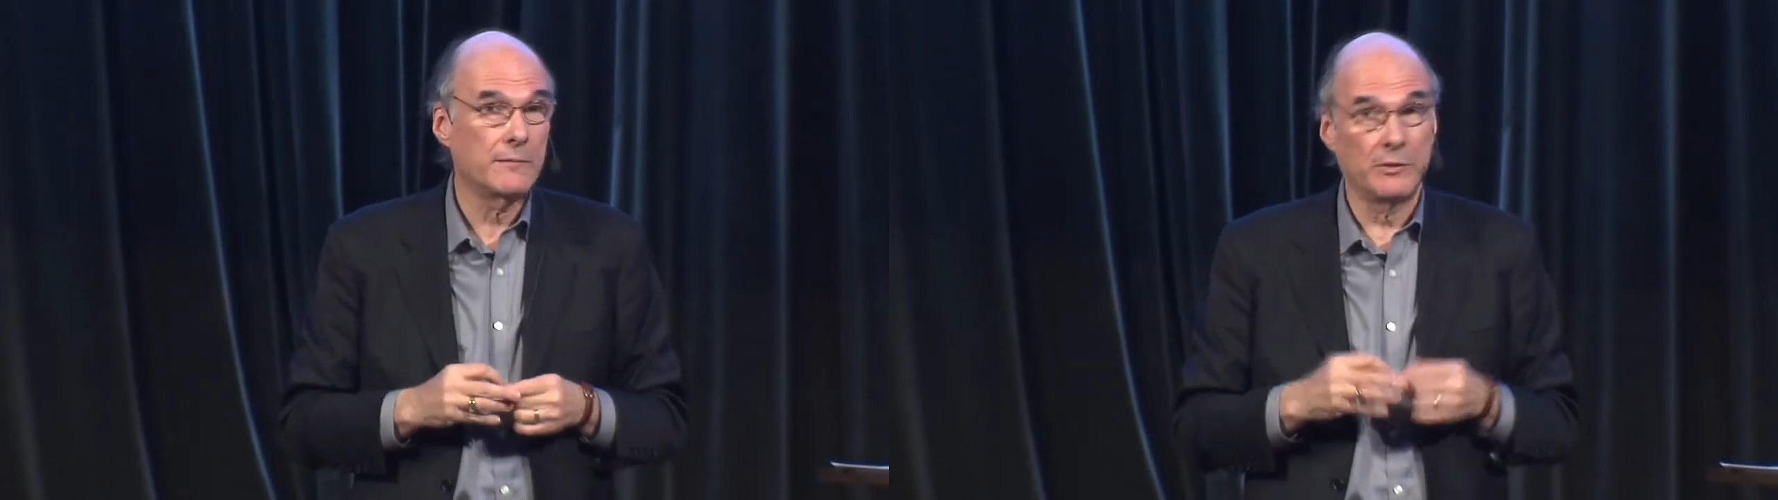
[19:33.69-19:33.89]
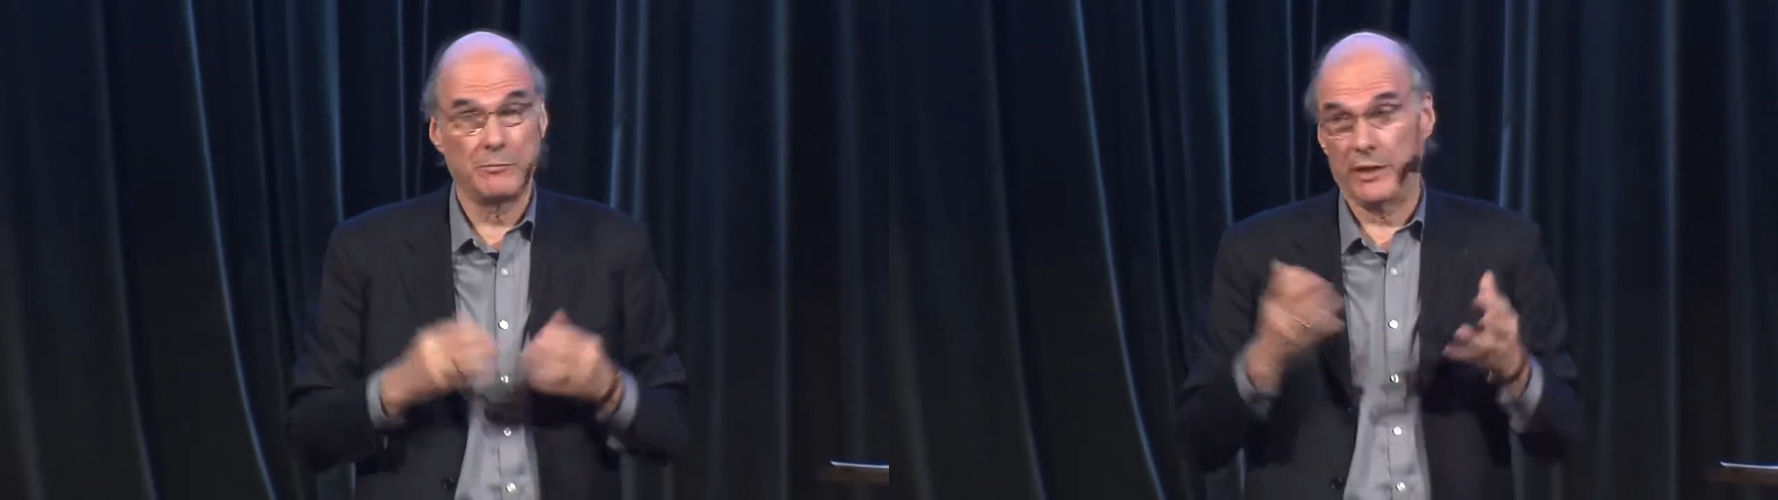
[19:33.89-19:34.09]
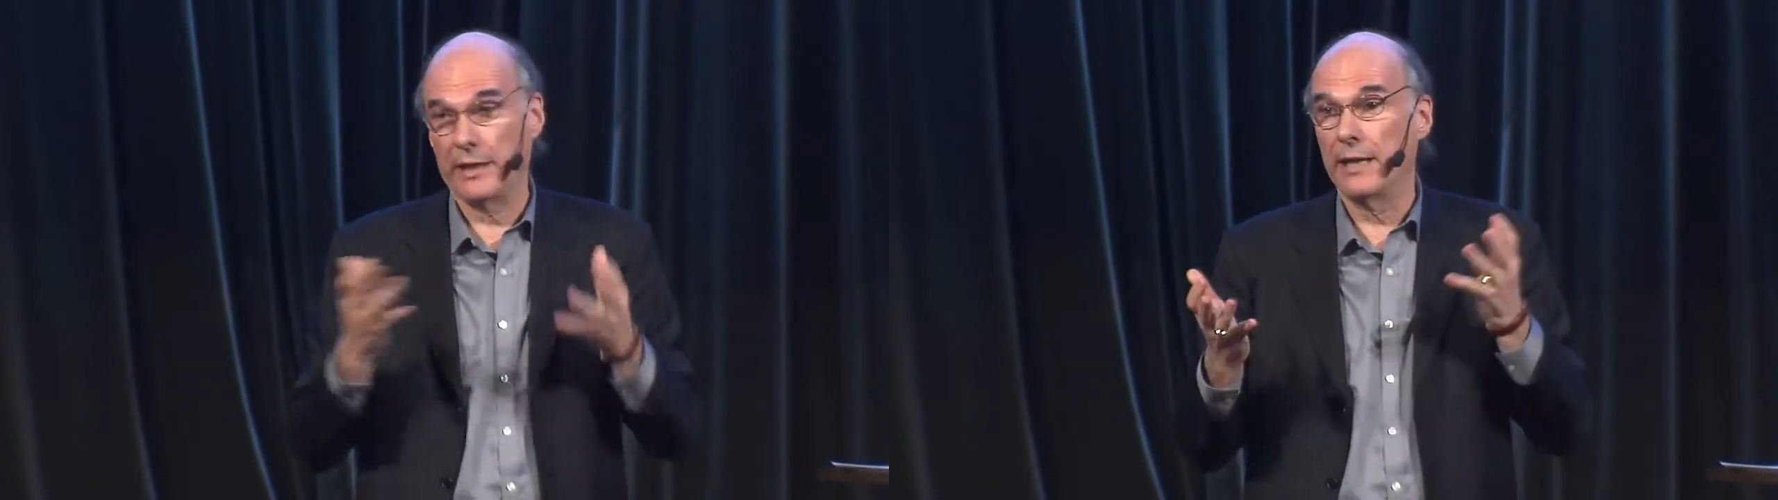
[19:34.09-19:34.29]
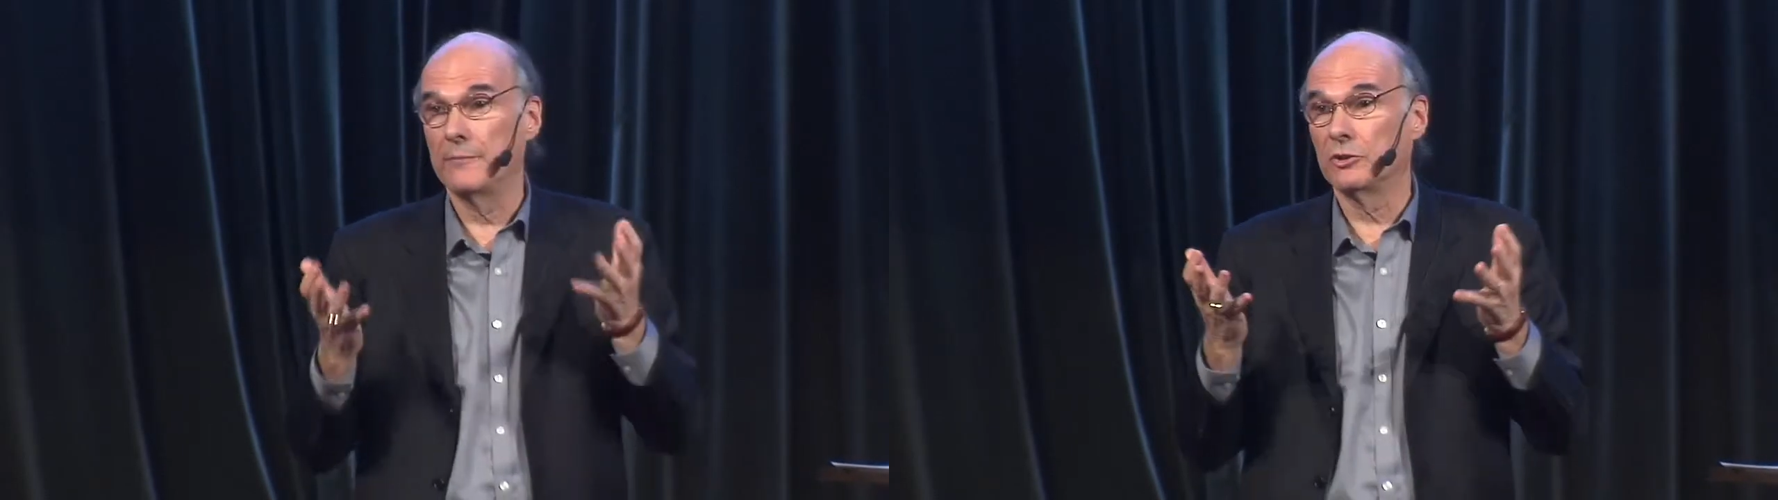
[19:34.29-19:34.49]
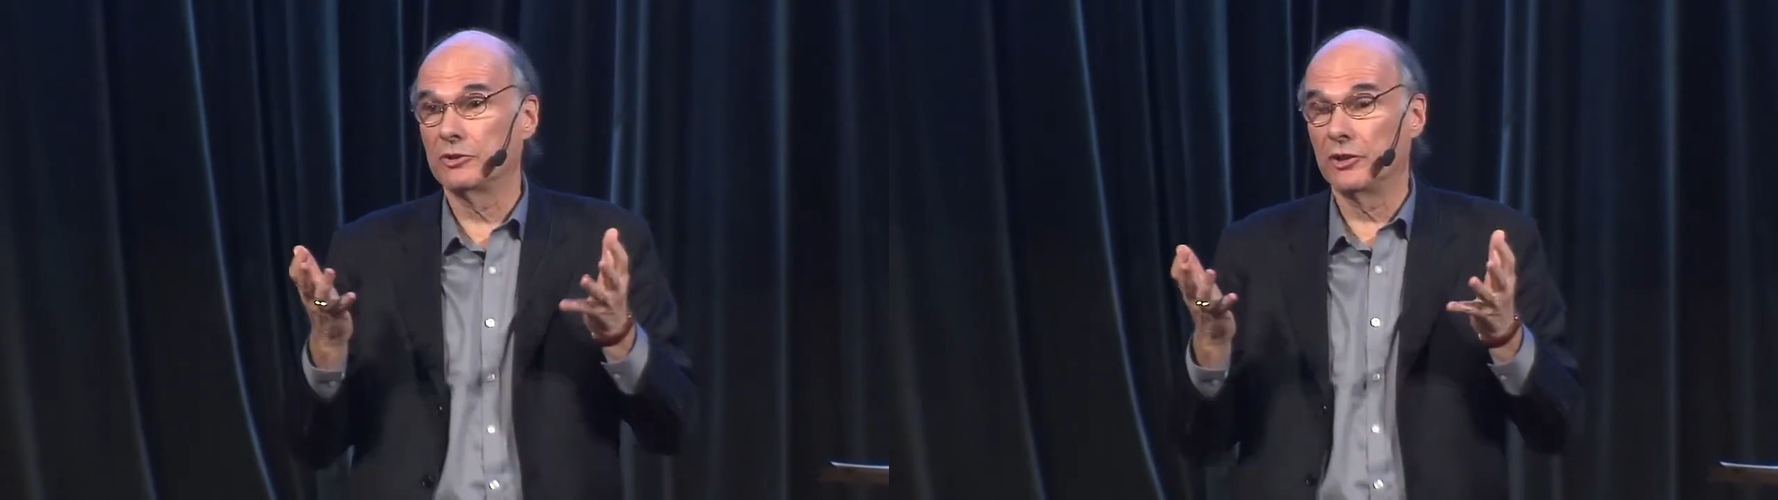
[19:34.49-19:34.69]
but being
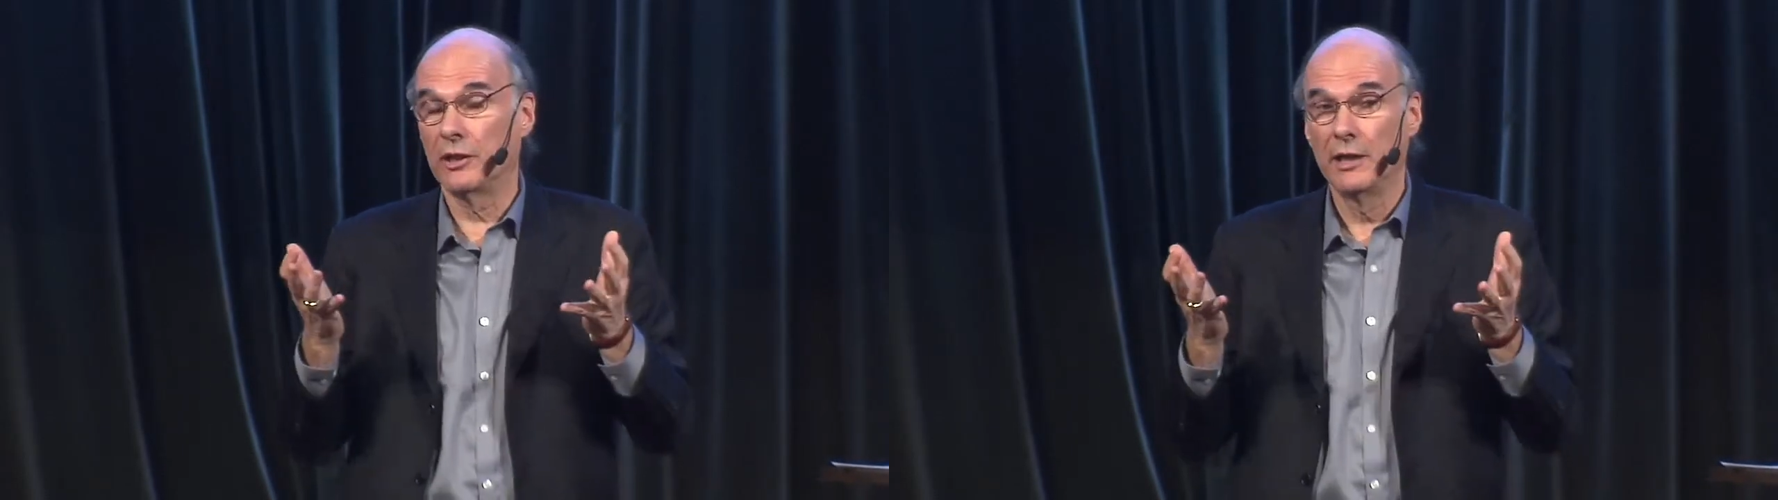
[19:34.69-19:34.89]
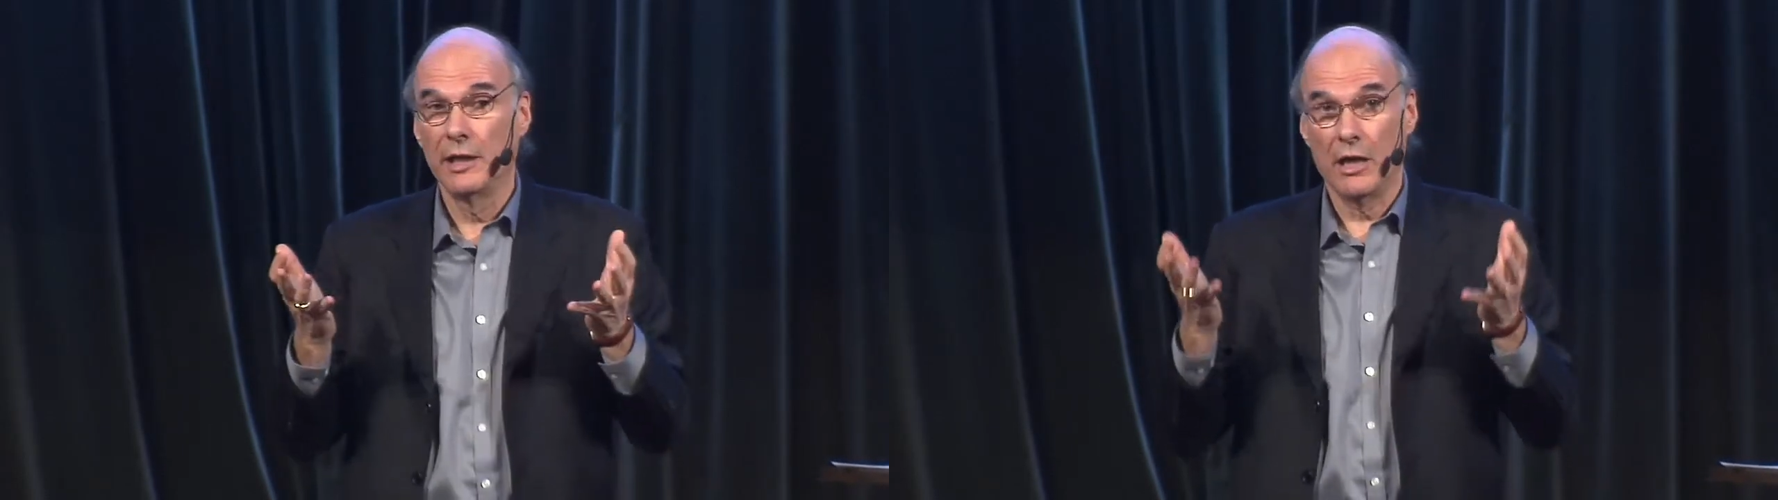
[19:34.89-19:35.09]
able to